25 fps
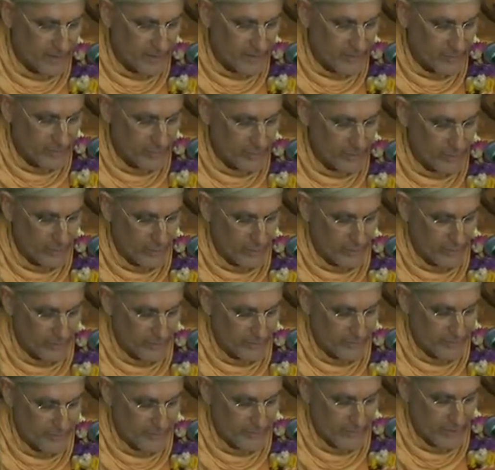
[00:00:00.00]
Purport
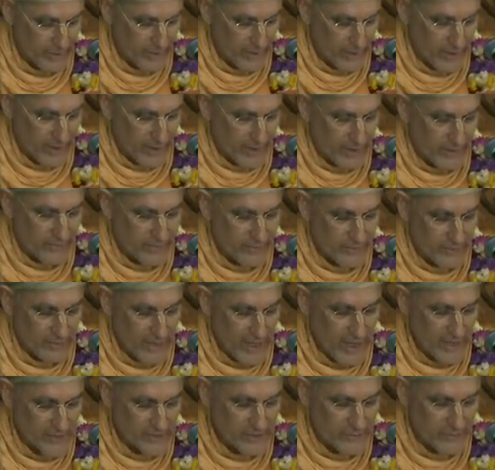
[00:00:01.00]
in their
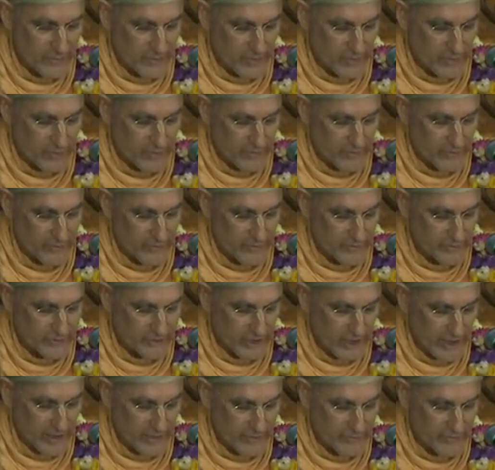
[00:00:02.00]
last birth,
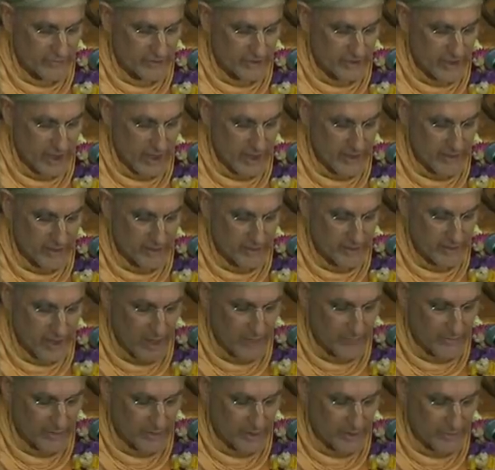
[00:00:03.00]
Jai and Vijay did
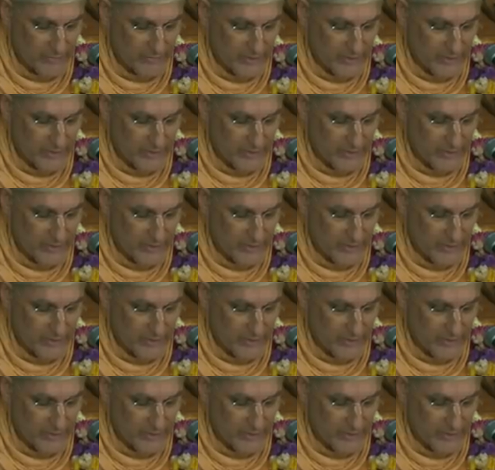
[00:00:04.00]
not become